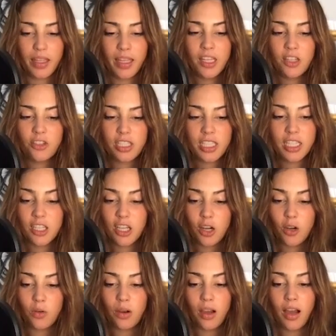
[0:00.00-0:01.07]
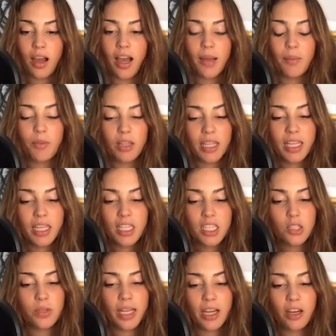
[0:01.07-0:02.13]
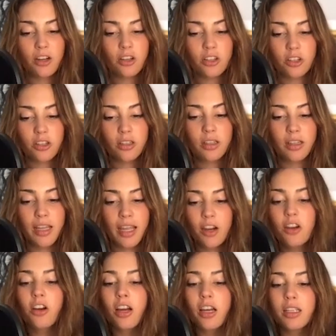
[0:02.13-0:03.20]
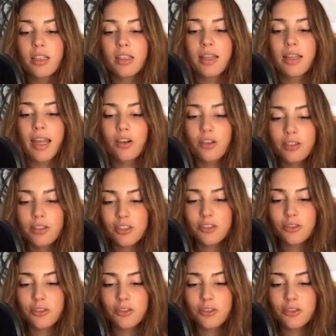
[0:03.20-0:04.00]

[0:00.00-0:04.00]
Interesting note I'm related to an air, air, air,